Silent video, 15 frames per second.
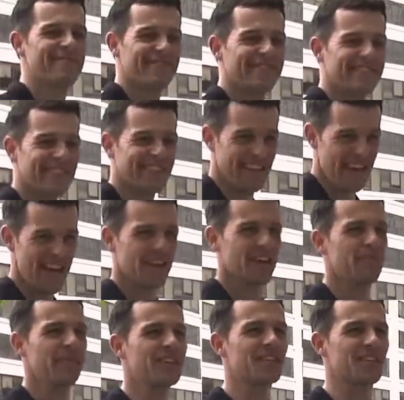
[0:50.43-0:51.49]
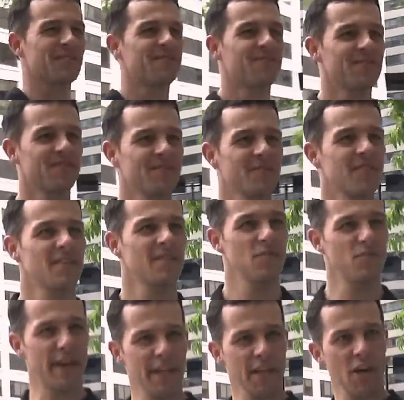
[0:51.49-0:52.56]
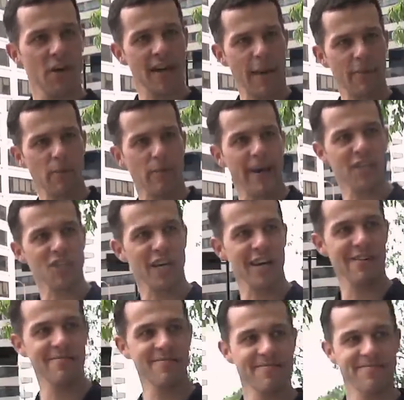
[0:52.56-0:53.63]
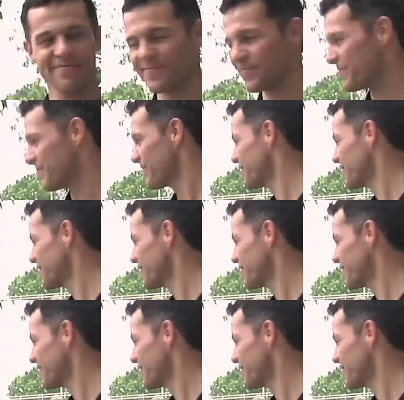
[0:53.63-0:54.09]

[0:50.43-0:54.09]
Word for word: Nice to meet you. Yeah, good to meet you. Ready to go Capital Bike Share? Oh, you know it.